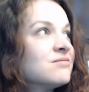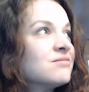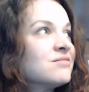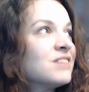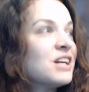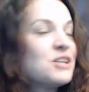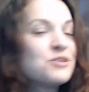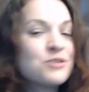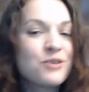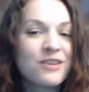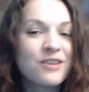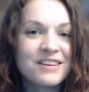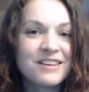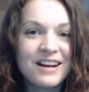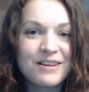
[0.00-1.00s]
I enjoy the
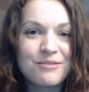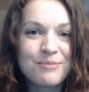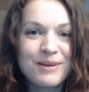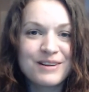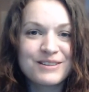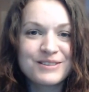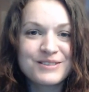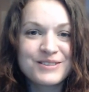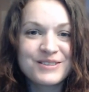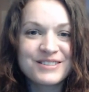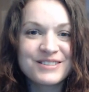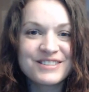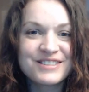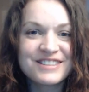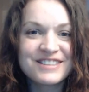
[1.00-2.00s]
Knight of
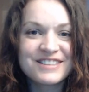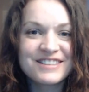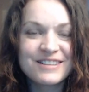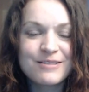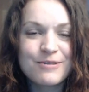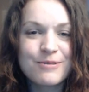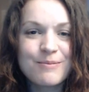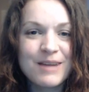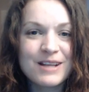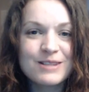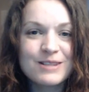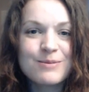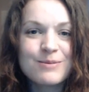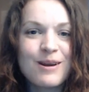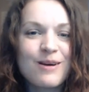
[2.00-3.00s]
Pentacles. It reminds
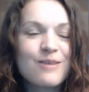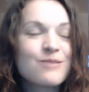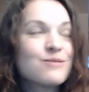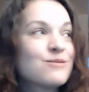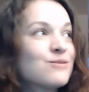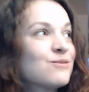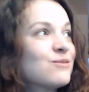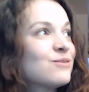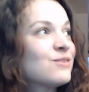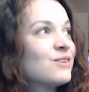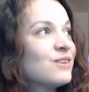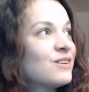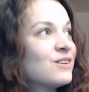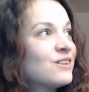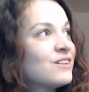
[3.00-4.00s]
me of
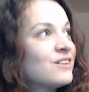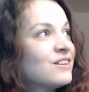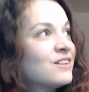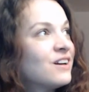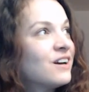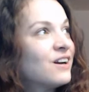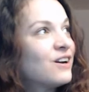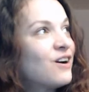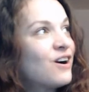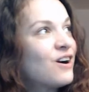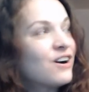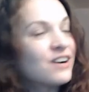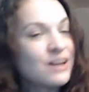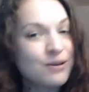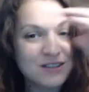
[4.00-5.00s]
a
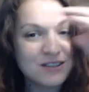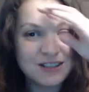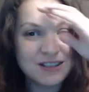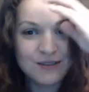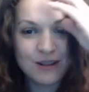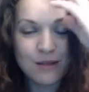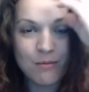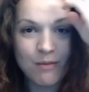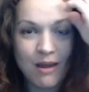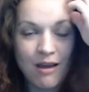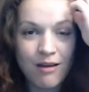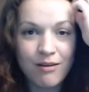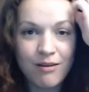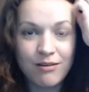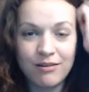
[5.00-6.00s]
card I received in the
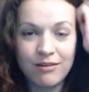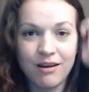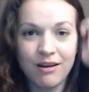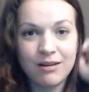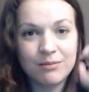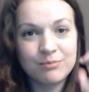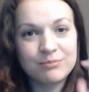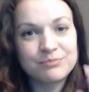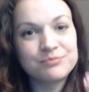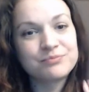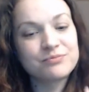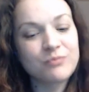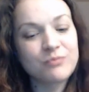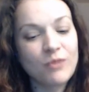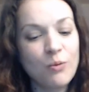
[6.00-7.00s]
mail
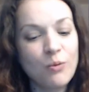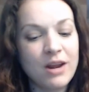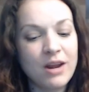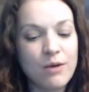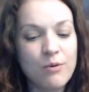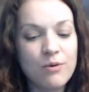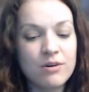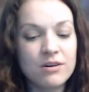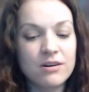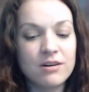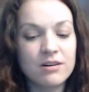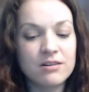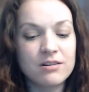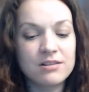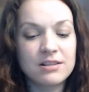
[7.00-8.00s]
when I
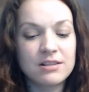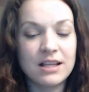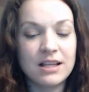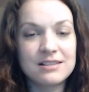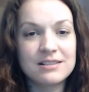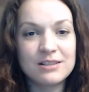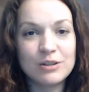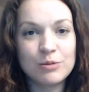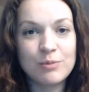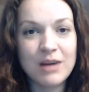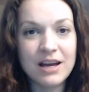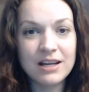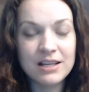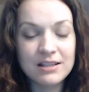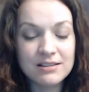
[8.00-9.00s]
ordered Celestial
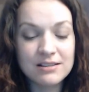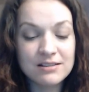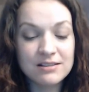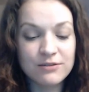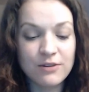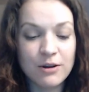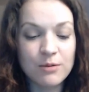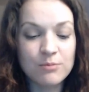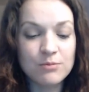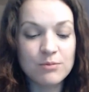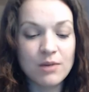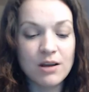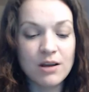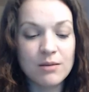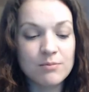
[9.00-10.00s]
Bodies
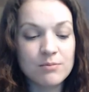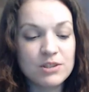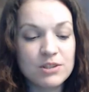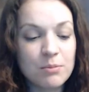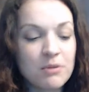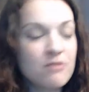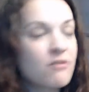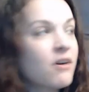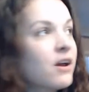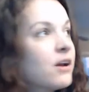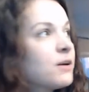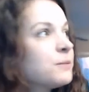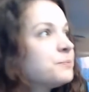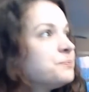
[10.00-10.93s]
from Serpent Fire.